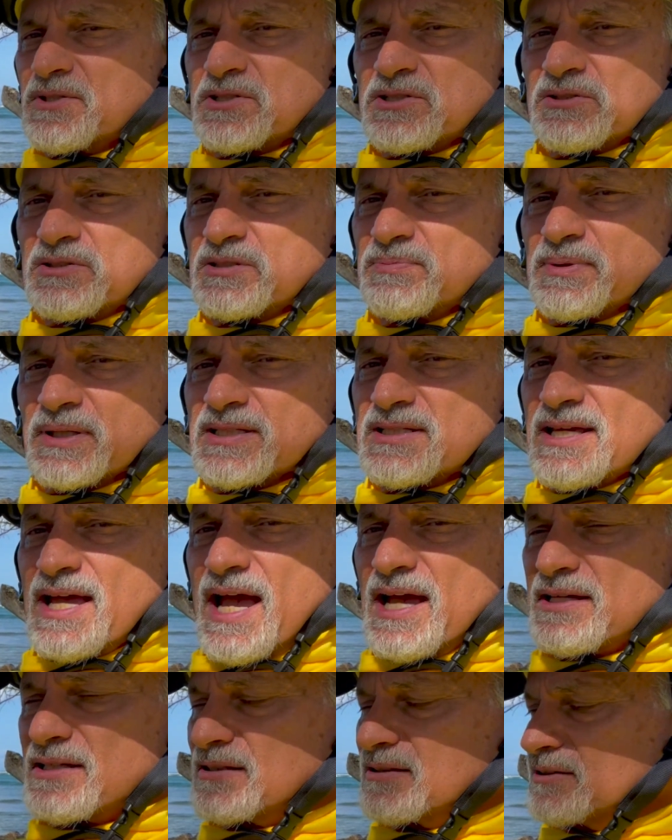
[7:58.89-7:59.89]

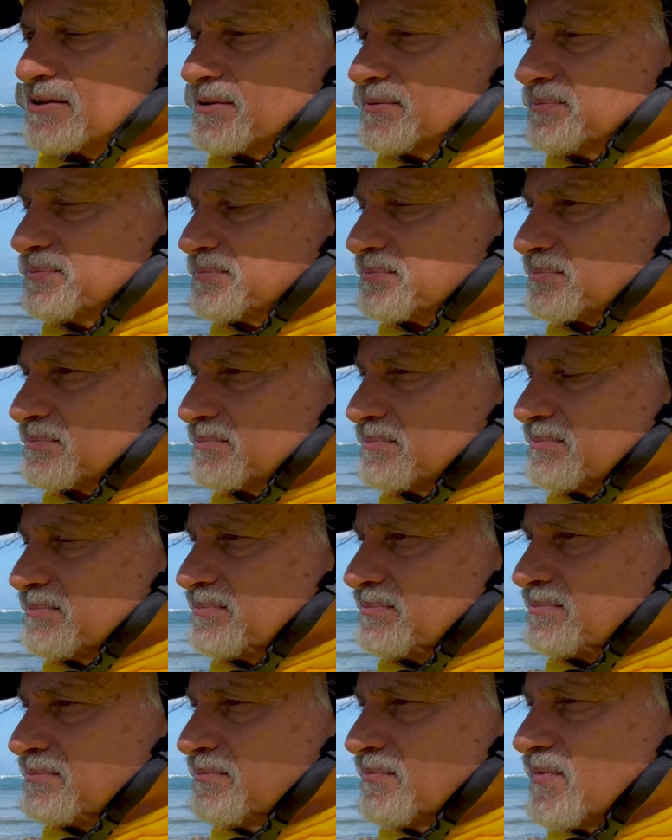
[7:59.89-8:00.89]
spectacular.
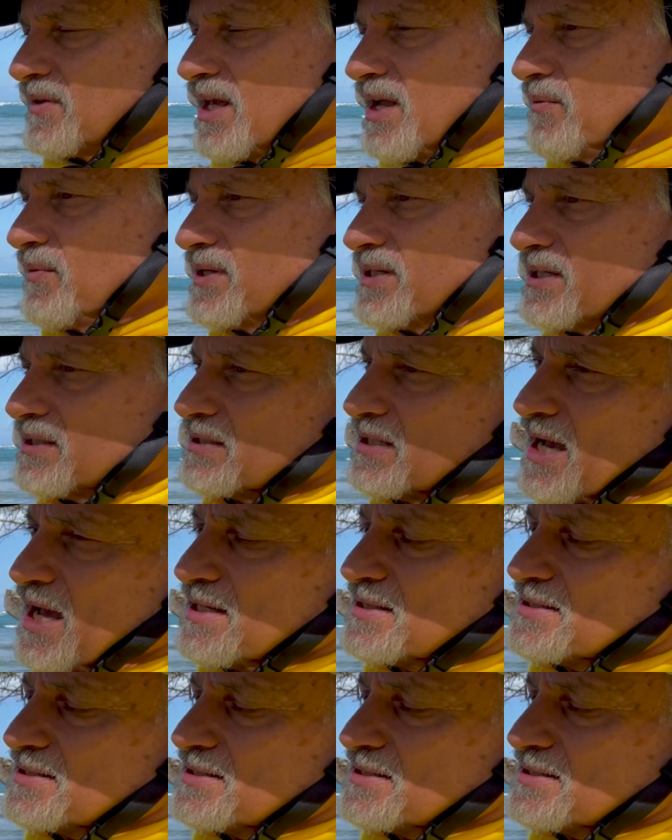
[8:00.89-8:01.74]
And when it got